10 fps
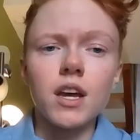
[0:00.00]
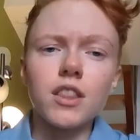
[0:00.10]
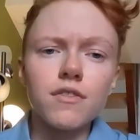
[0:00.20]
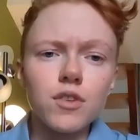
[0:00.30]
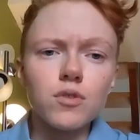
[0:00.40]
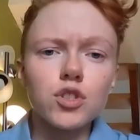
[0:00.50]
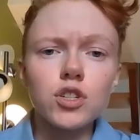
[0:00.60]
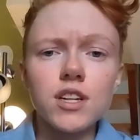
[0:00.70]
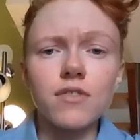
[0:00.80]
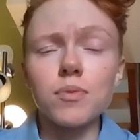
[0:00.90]
In the future,
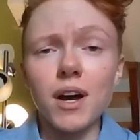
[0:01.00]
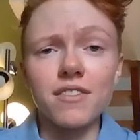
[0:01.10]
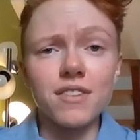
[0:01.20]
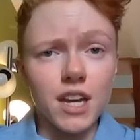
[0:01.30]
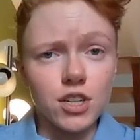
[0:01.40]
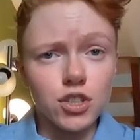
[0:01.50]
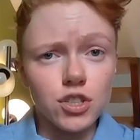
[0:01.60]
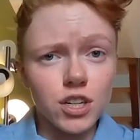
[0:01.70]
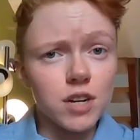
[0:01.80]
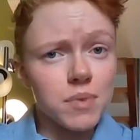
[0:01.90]
several modifications
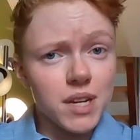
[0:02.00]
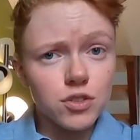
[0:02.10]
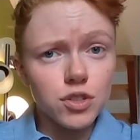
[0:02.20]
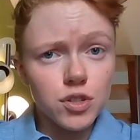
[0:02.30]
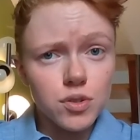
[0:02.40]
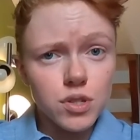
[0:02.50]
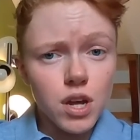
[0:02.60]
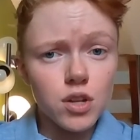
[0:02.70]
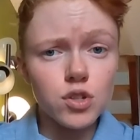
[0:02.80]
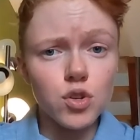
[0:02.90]
are going to be introduced
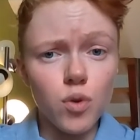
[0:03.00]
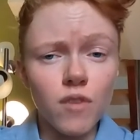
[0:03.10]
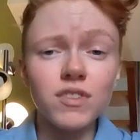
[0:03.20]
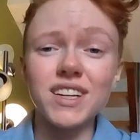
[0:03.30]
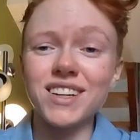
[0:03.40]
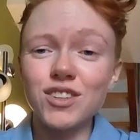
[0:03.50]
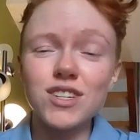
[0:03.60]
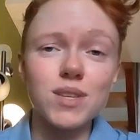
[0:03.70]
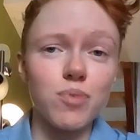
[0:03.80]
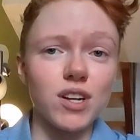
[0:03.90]
to hopefully
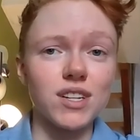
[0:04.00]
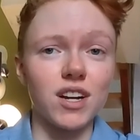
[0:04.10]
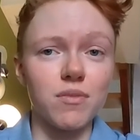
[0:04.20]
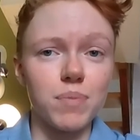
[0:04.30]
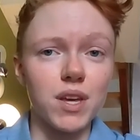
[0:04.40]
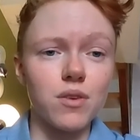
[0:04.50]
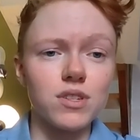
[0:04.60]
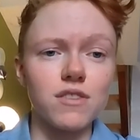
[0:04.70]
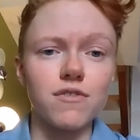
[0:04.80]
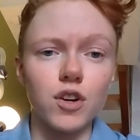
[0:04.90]
increase the breakdown of
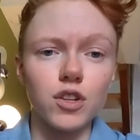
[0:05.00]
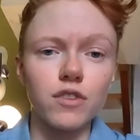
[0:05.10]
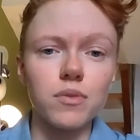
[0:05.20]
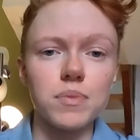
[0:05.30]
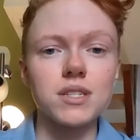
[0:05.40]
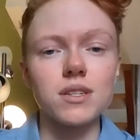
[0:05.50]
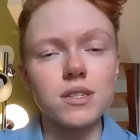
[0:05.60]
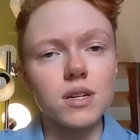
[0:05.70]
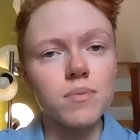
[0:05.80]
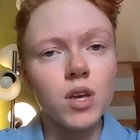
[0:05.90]
BOD further from this
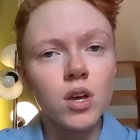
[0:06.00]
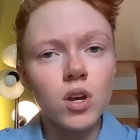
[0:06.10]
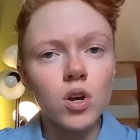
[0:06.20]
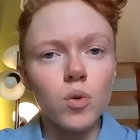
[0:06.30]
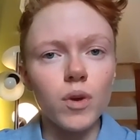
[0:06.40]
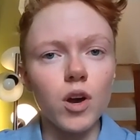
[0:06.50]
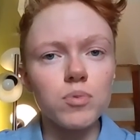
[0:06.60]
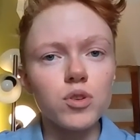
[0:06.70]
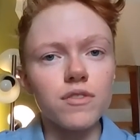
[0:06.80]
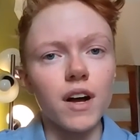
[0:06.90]
system. We hope
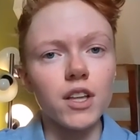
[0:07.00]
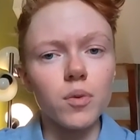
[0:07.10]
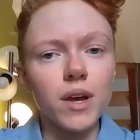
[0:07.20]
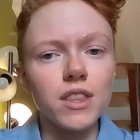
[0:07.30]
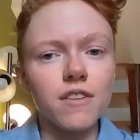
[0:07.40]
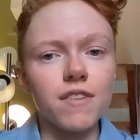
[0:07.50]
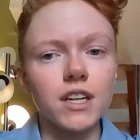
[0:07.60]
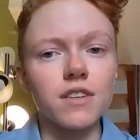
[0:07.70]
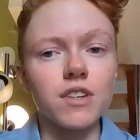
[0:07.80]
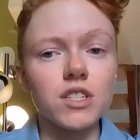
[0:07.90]
to evaluate the
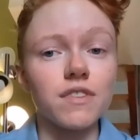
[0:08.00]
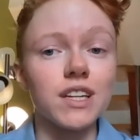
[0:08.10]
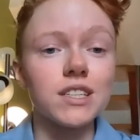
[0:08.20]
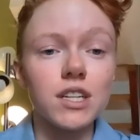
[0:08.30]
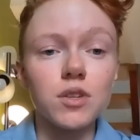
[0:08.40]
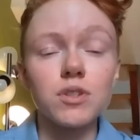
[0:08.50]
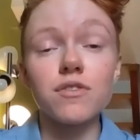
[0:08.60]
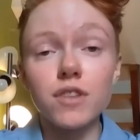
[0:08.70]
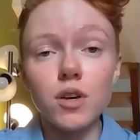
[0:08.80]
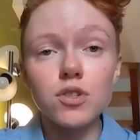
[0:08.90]
effectiveness of a continuous
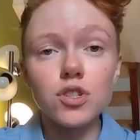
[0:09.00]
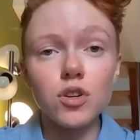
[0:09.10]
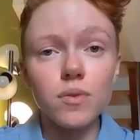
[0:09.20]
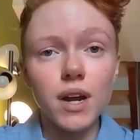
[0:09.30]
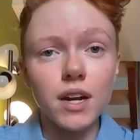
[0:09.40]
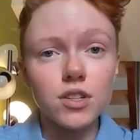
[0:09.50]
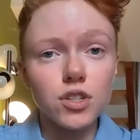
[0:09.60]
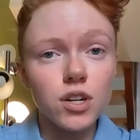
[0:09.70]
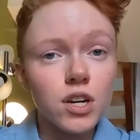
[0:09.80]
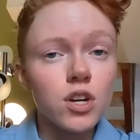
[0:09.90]
flow stirred
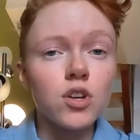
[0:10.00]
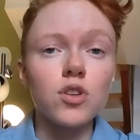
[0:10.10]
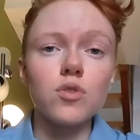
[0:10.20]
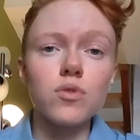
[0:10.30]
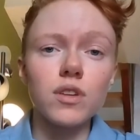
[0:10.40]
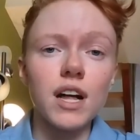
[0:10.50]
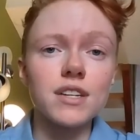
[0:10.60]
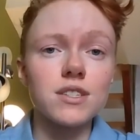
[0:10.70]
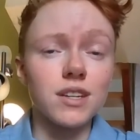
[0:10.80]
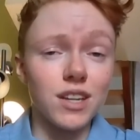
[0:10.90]
reactor,
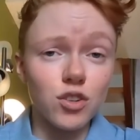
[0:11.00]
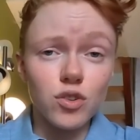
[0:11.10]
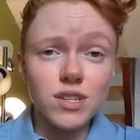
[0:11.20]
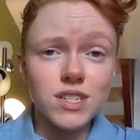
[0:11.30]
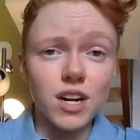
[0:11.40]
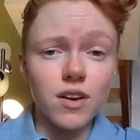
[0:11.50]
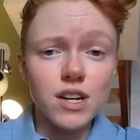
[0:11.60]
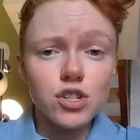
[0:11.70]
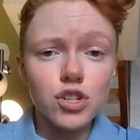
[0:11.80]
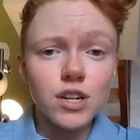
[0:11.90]
utilizing increased
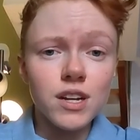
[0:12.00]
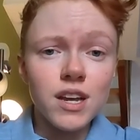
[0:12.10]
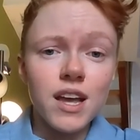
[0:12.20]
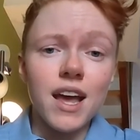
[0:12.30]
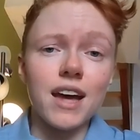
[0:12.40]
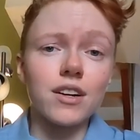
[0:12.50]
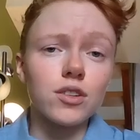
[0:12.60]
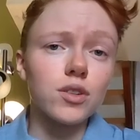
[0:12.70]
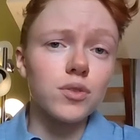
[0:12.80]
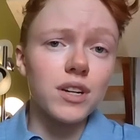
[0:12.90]
aeration, and
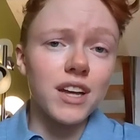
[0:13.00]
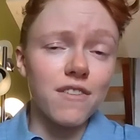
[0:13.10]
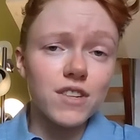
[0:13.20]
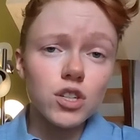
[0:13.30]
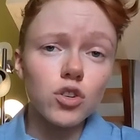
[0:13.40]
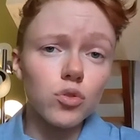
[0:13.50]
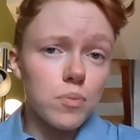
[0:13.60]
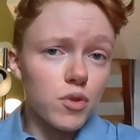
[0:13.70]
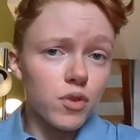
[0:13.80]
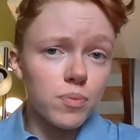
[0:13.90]
including a physical
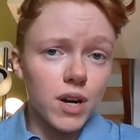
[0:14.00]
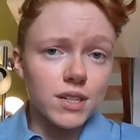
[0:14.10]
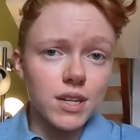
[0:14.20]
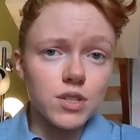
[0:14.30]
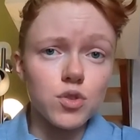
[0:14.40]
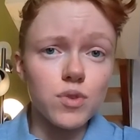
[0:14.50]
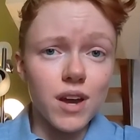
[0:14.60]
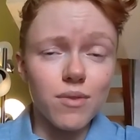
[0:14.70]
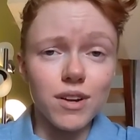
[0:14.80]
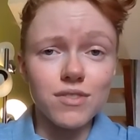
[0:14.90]
removal process to
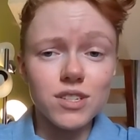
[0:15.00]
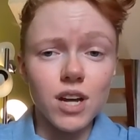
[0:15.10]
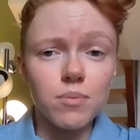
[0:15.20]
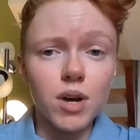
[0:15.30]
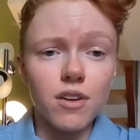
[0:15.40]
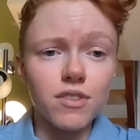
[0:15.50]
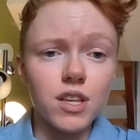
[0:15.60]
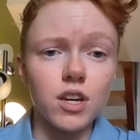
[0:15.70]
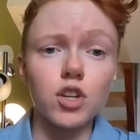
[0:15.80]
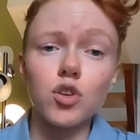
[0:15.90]
get rid of some of
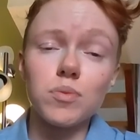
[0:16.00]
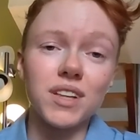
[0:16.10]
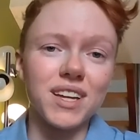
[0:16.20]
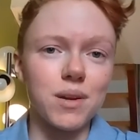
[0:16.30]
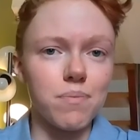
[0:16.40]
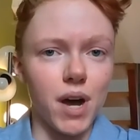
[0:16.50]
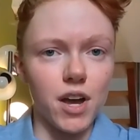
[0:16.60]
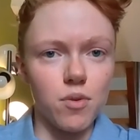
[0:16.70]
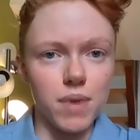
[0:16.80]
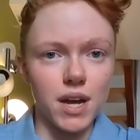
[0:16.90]
the accumulated
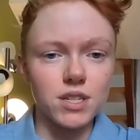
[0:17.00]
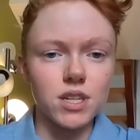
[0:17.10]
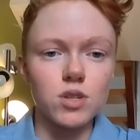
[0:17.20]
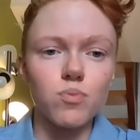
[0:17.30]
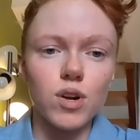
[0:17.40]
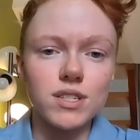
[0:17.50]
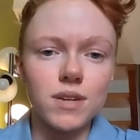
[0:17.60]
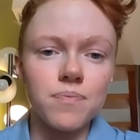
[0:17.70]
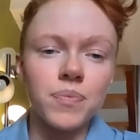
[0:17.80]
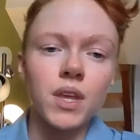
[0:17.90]
biomass that is
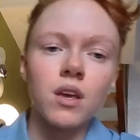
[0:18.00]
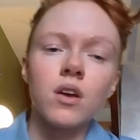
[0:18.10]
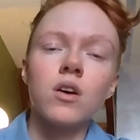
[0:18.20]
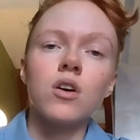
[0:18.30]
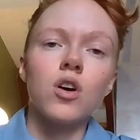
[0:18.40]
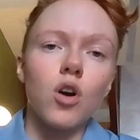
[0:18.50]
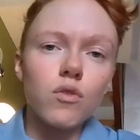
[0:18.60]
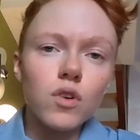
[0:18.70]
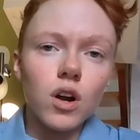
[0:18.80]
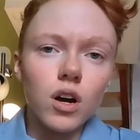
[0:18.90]
present.
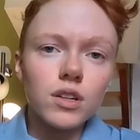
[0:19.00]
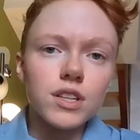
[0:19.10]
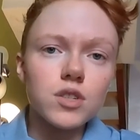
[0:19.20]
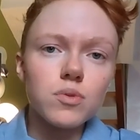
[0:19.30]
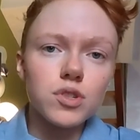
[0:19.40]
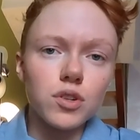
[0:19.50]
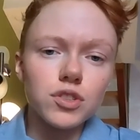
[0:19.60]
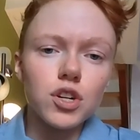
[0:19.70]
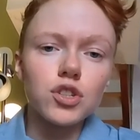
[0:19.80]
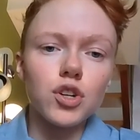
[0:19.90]
Overall, these
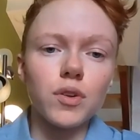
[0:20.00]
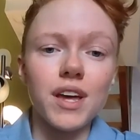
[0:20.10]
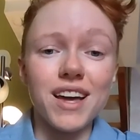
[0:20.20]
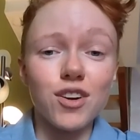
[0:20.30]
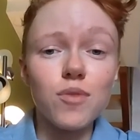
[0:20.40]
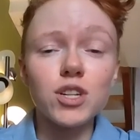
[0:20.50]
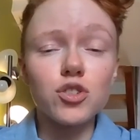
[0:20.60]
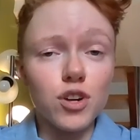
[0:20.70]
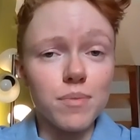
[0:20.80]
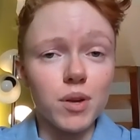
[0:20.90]
results show that anaerobic
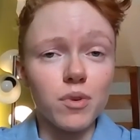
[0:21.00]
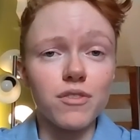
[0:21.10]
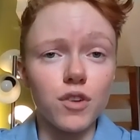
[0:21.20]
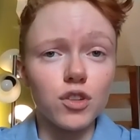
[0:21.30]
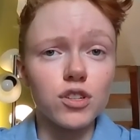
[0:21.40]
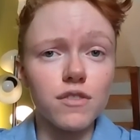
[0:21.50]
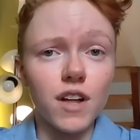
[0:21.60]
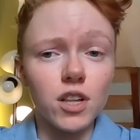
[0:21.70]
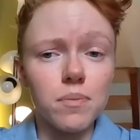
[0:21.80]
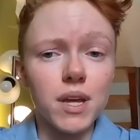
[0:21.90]
treatment with further
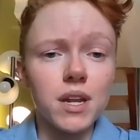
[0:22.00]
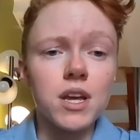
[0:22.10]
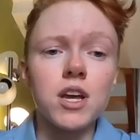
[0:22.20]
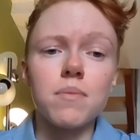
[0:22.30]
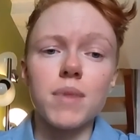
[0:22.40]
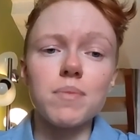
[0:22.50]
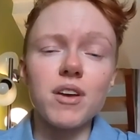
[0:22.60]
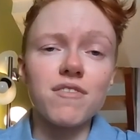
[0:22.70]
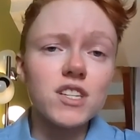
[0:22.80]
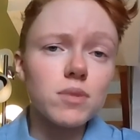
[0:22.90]
development may be
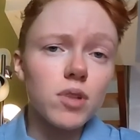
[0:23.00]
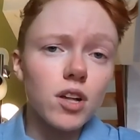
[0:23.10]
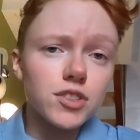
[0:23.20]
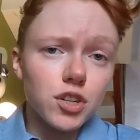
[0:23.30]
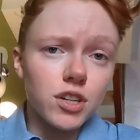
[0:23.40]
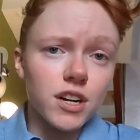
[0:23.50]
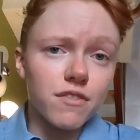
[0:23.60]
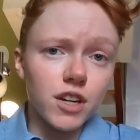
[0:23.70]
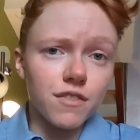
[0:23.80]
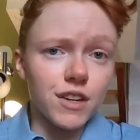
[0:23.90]
a feasible alternative
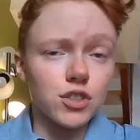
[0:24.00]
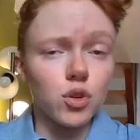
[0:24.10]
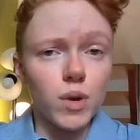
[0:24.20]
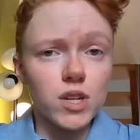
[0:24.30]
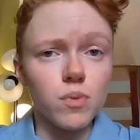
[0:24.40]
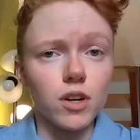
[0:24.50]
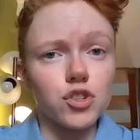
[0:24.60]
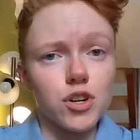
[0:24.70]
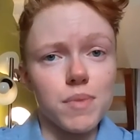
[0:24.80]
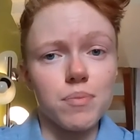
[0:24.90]
for conventional wastewater
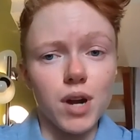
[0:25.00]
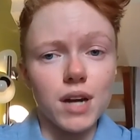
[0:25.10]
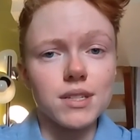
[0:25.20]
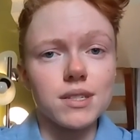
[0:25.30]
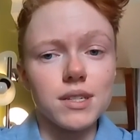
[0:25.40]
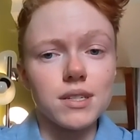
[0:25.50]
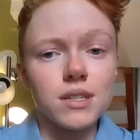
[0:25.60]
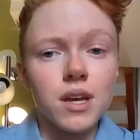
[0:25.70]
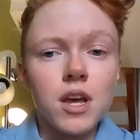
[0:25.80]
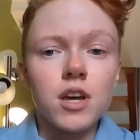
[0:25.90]
treatment processes,
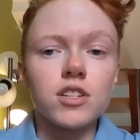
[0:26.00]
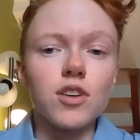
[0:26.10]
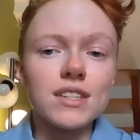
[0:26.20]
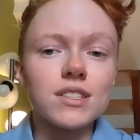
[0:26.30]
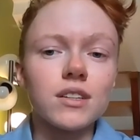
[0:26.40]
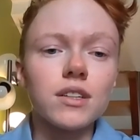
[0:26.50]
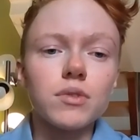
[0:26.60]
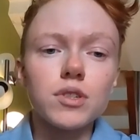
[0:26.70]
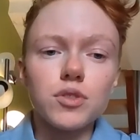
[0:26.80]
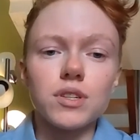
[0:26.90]
drastically
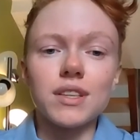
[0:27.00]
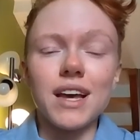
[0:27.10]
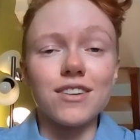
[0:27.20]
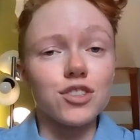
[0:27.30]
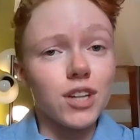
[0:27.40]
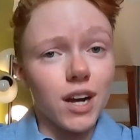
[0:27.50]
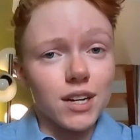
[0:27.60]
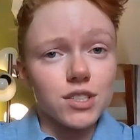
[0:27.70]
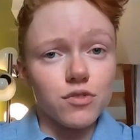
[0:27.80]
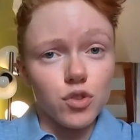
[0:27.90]
reducing the energy
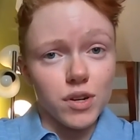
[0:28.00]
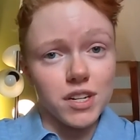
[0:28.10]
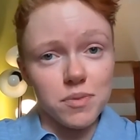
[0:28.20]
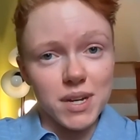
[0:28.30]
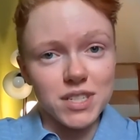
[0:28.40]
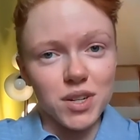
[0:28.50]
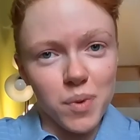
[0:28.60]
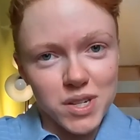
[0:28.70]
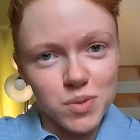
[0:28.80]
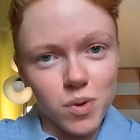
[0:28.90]
costs of treating domestic
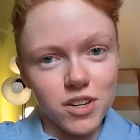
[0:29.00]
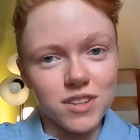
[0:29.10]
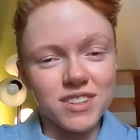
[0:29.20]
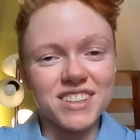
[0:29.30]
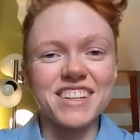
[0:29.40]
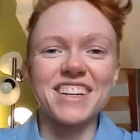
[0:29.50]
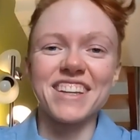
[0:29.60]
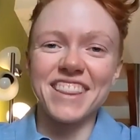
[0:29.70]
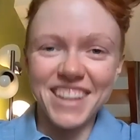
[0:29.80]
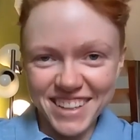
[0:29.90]
wastewater.
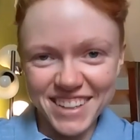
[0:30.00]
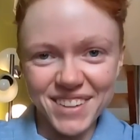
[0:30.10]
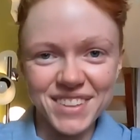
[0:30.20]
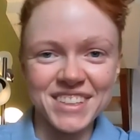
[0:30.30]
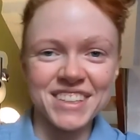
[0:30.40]
Thank you.